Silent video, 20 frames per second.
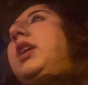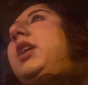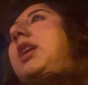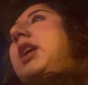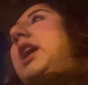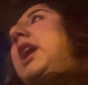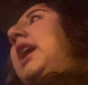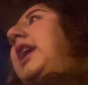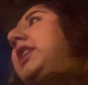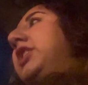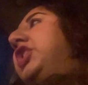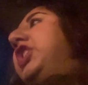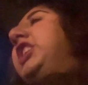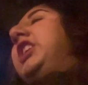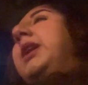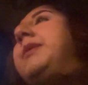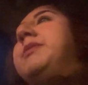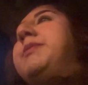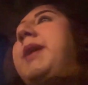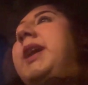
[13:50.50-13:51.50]
And she
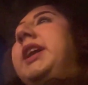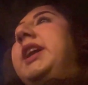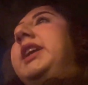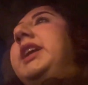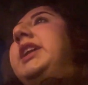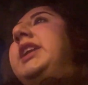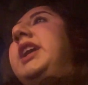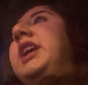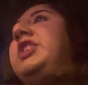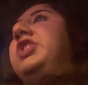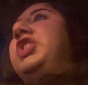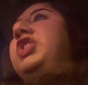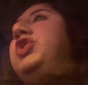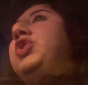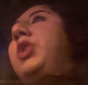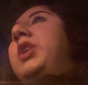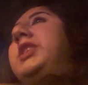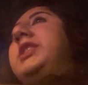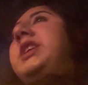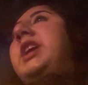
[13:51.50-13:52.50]
comes back again, and she
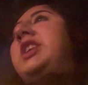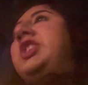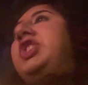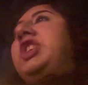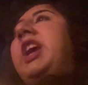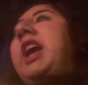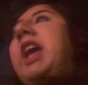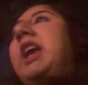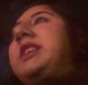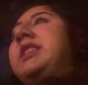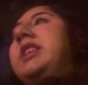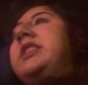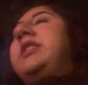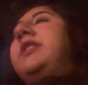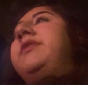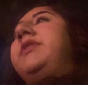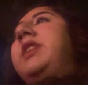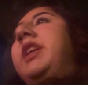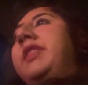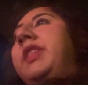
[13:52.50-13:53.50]
joins, and she acts as
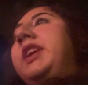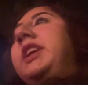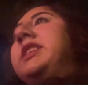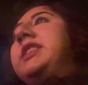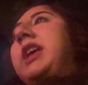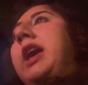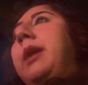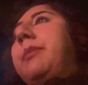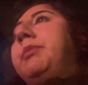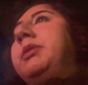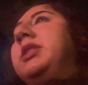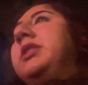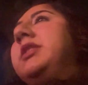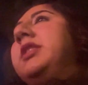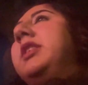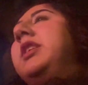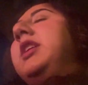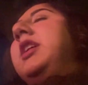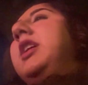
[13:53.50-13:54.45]
if nothing has happened.